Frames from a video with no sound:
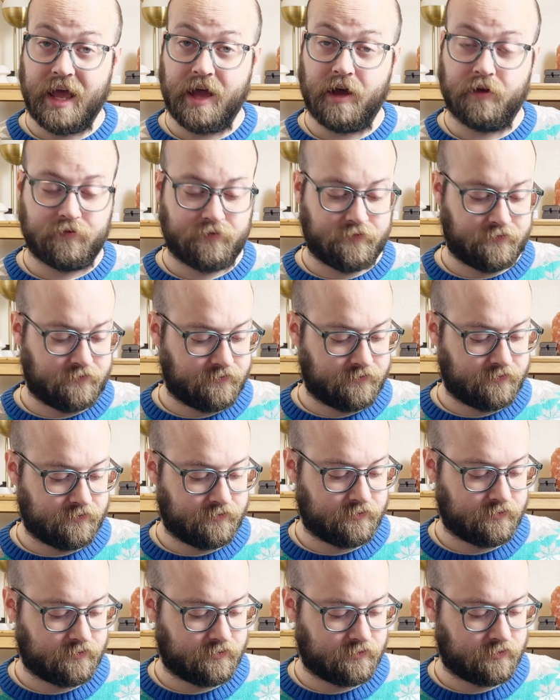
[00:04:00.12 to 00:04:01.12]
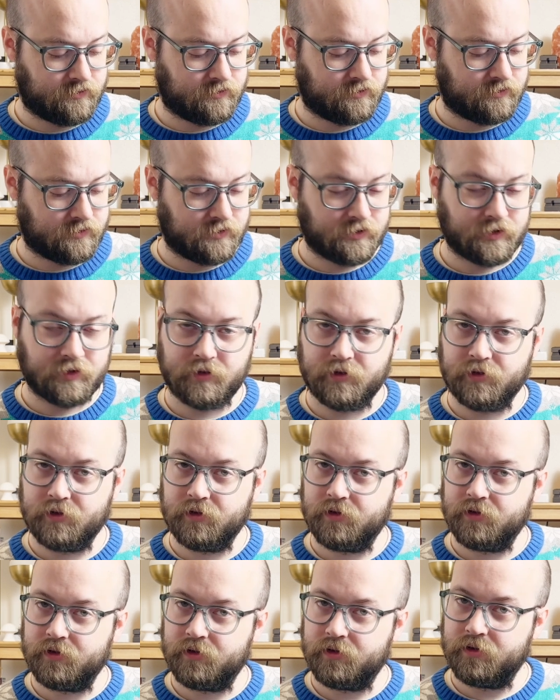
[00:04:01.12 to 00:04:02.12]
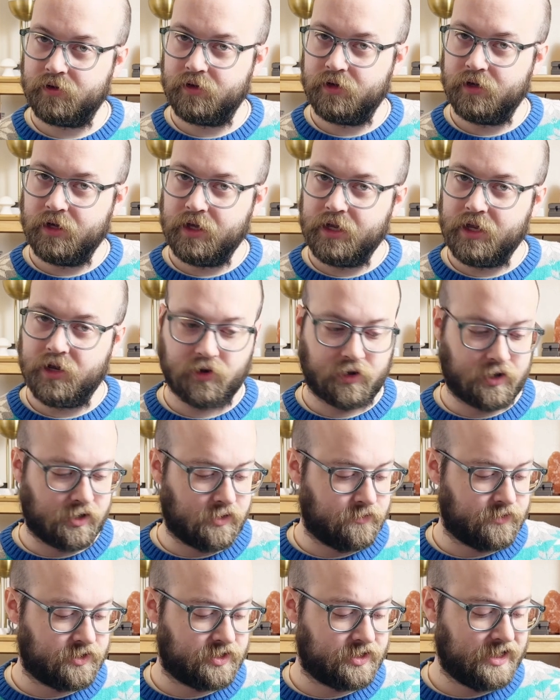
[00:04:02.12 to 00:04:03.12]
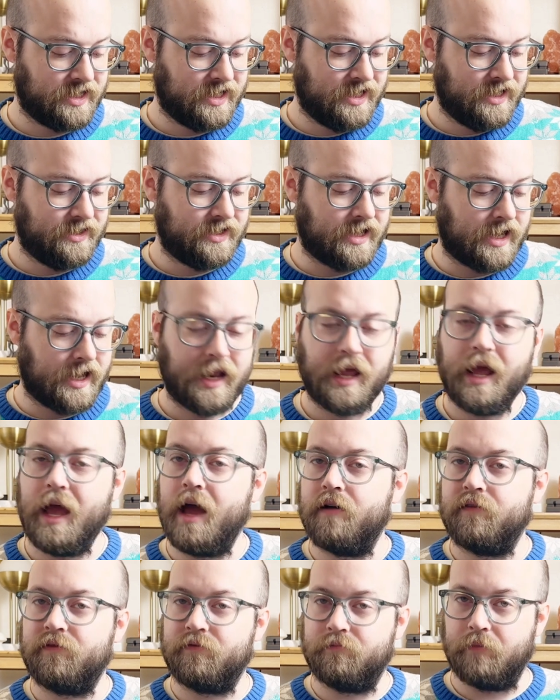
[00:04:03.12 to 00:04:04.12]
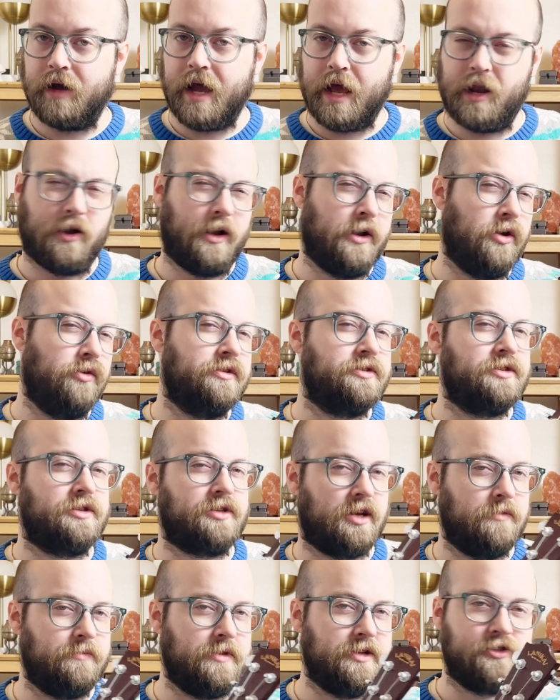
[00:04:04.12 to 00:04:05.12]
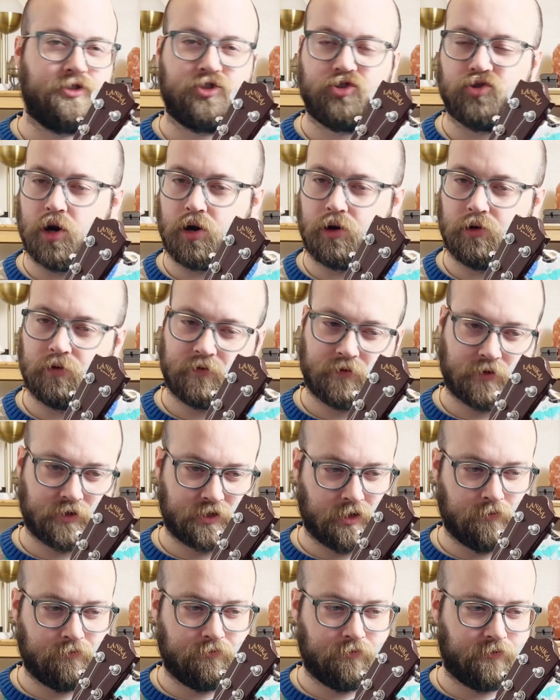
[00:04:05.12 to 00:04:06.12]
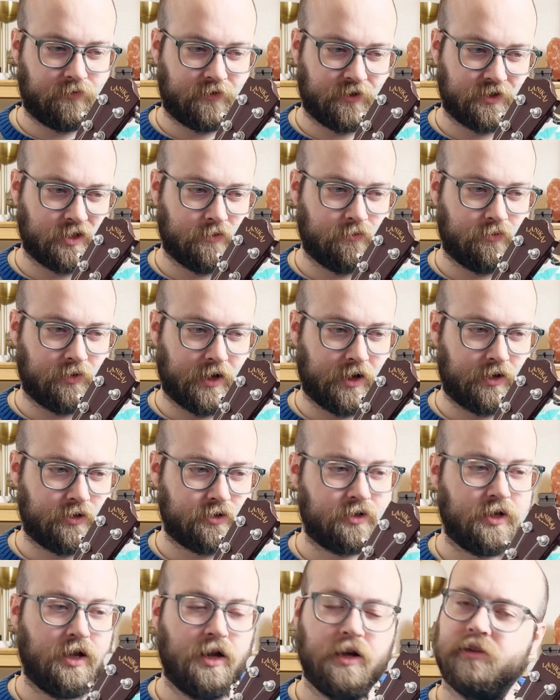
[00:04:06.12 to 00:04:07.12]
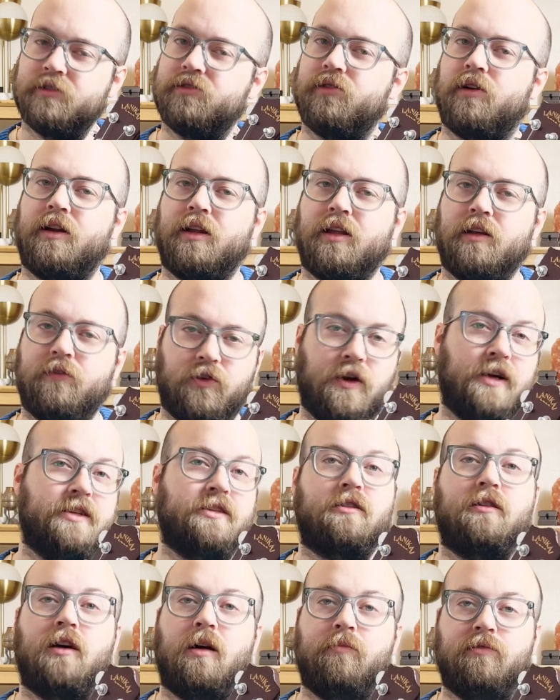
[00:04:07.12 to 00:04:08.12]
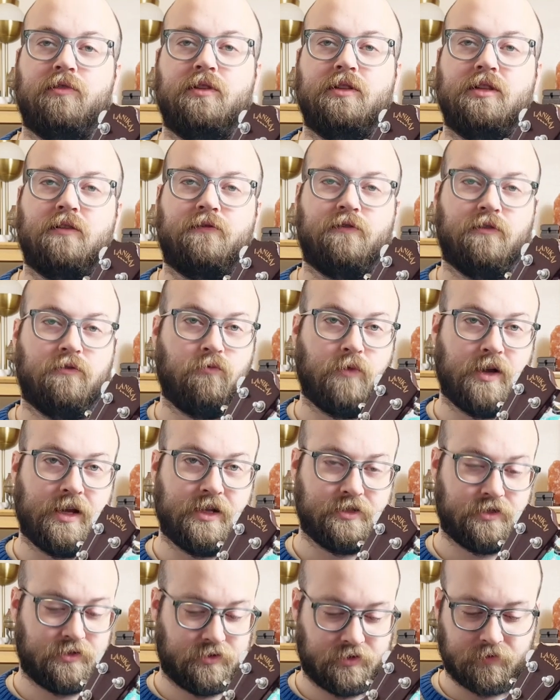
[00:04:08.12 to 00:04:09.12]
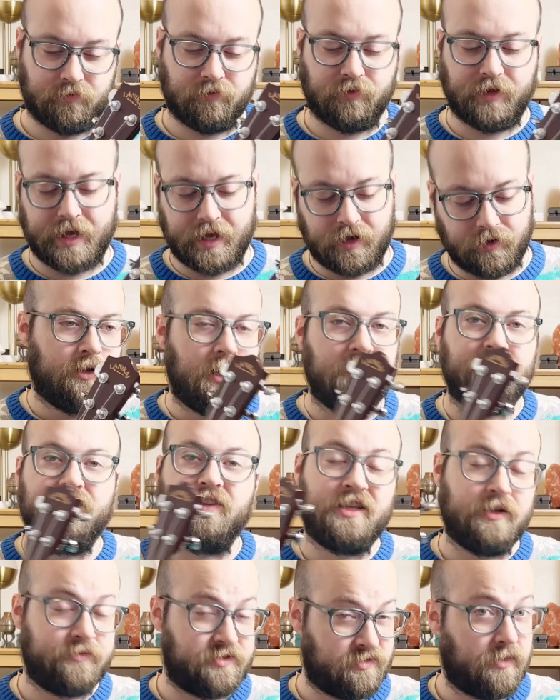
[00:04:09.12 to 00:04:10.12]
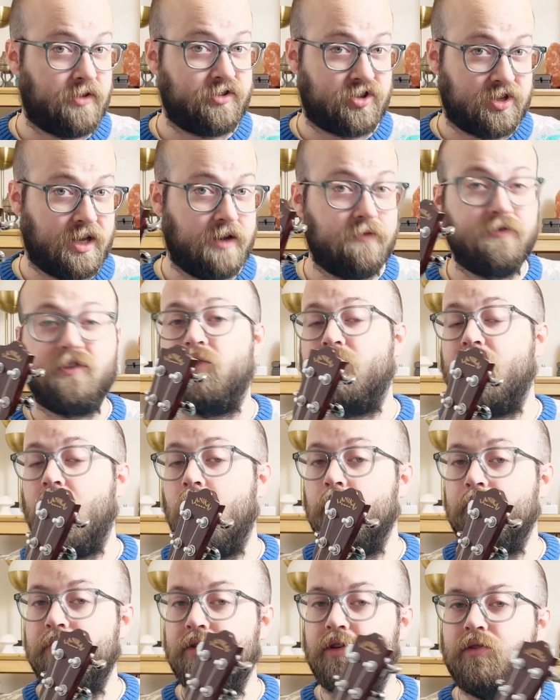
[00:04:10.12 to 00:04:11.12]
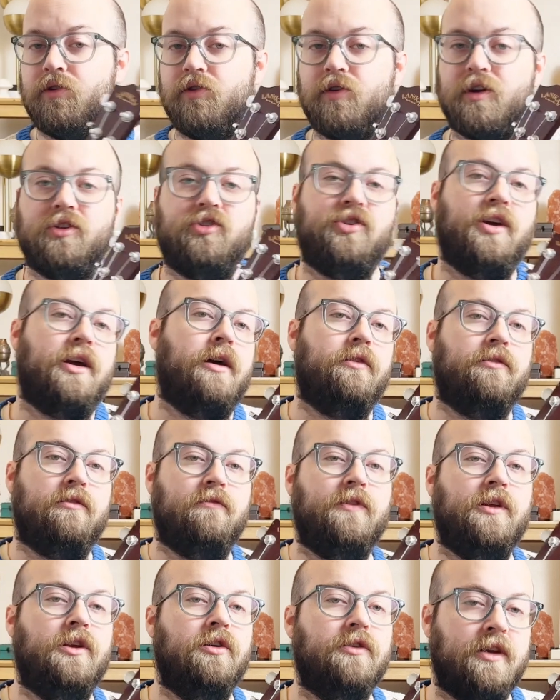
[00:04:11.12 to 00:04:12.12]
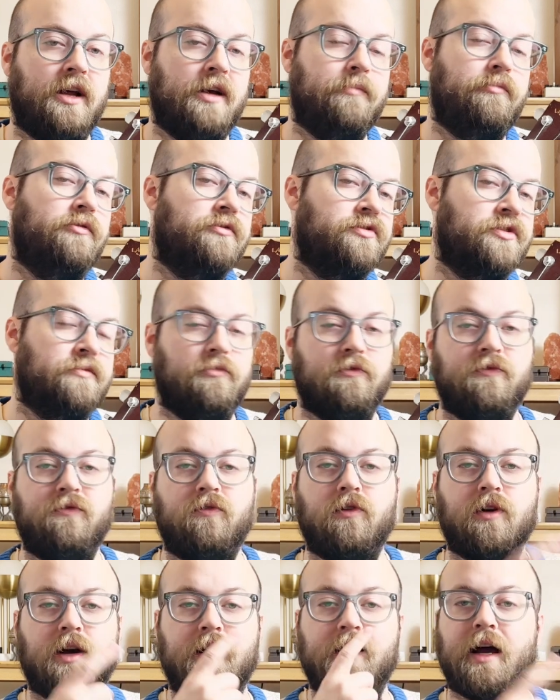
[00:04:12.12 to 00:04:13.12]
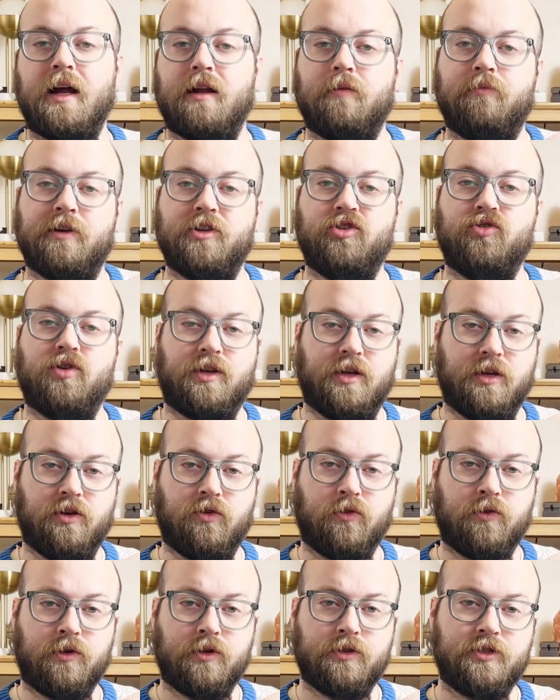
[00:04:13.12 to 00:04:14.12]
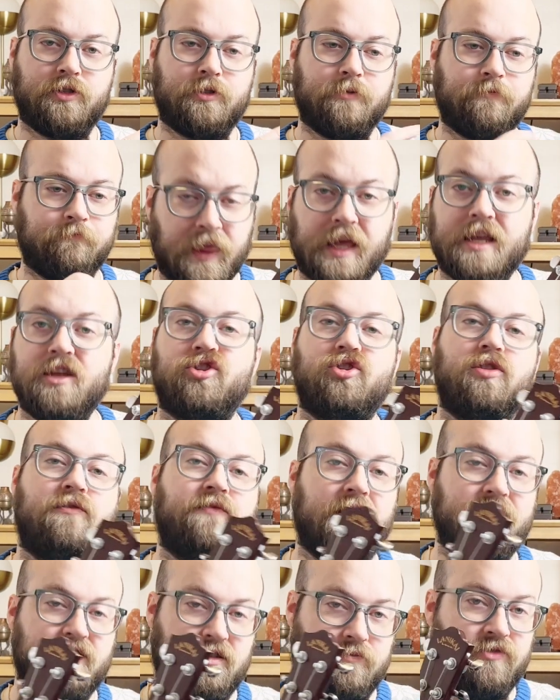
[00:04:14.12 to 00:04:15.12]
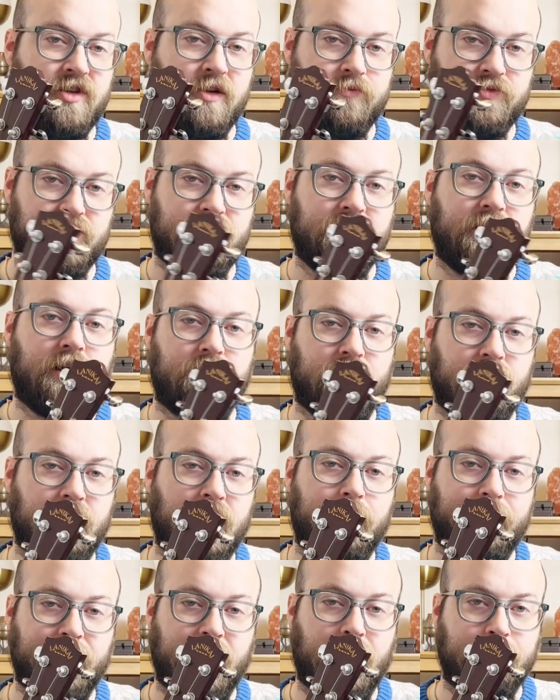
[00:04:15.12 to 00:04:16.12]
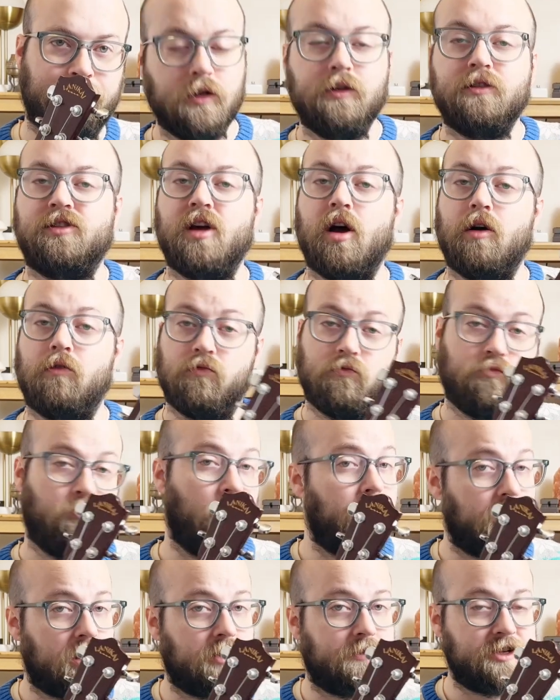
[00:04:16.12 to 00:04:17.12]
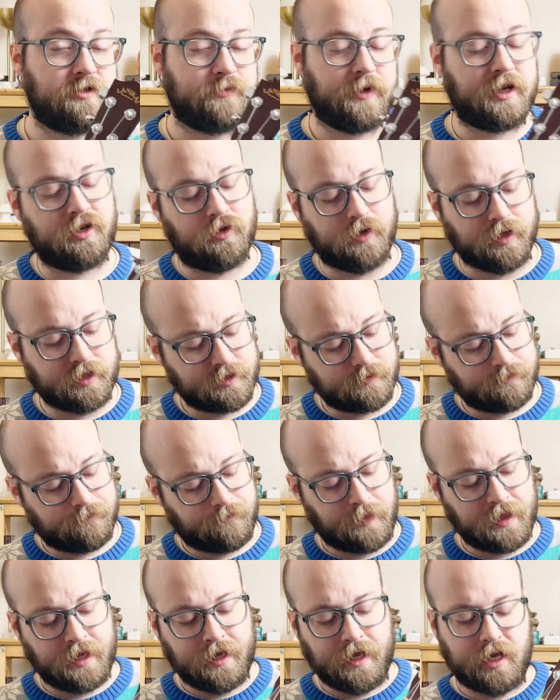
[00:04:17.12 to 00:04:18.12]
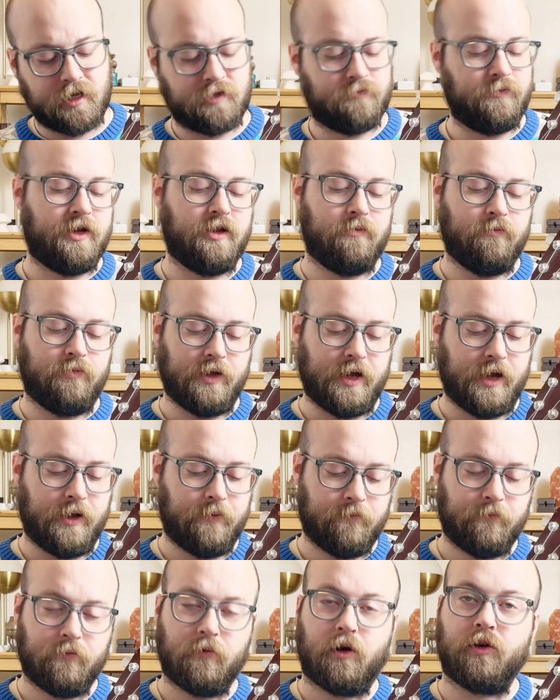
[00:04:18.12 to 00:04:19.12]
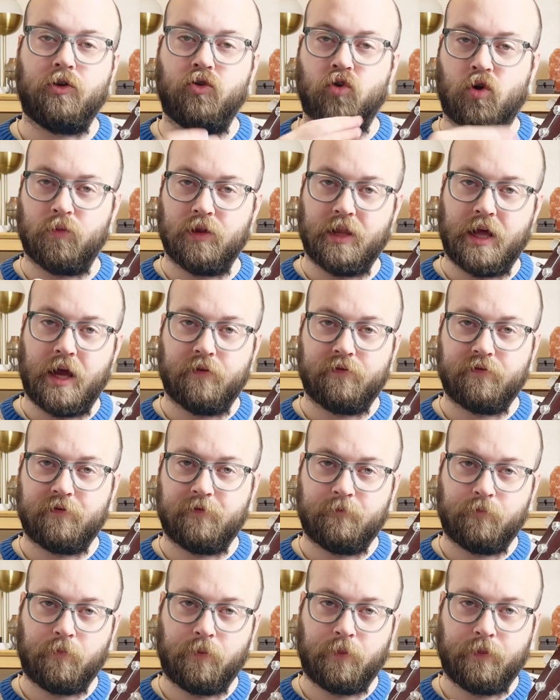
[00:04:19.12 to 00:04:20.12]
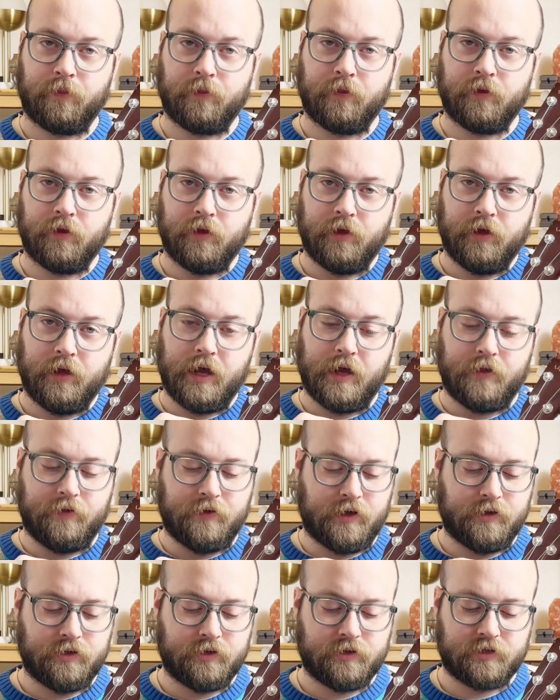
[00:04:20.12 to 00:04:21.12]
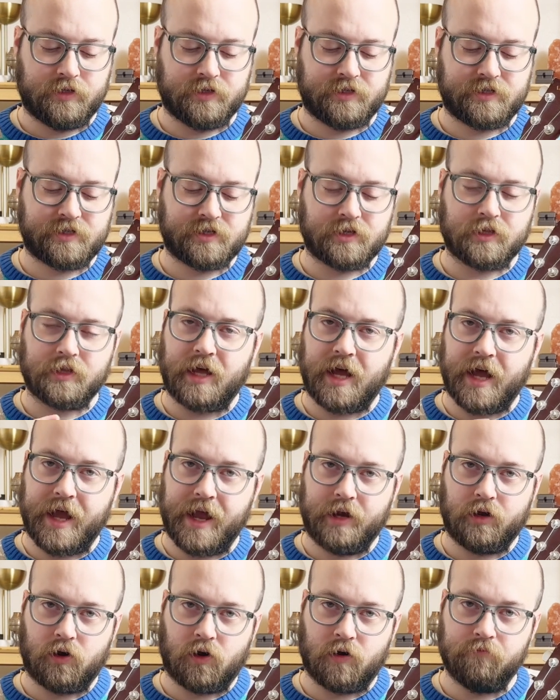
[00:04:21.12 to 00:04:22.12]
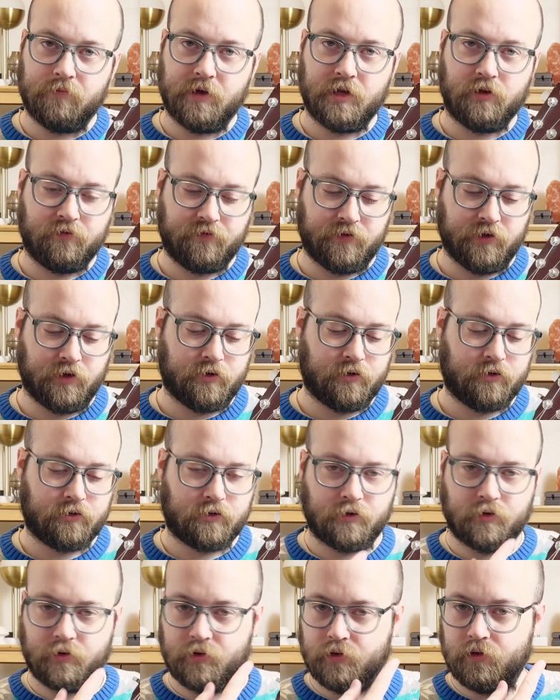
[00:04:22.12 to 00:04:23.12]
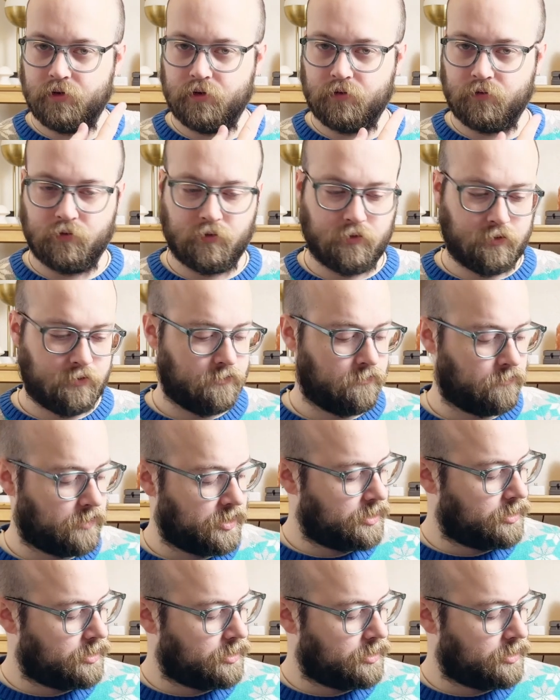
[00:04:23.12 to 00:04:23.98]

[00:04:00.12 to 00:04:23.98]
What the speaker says: F, here comes that F minor. I know this can be a struggle for some players, so I'm going to give you guys a couple of different ways to play it. If the tips I'm about to give don't help you, you can check out the video that I posted before on how to play tricky chords, and you should find some tips in there that'll help you out. So one of the ways we can do this is we can play our normal F, and then just slide our middle finger 1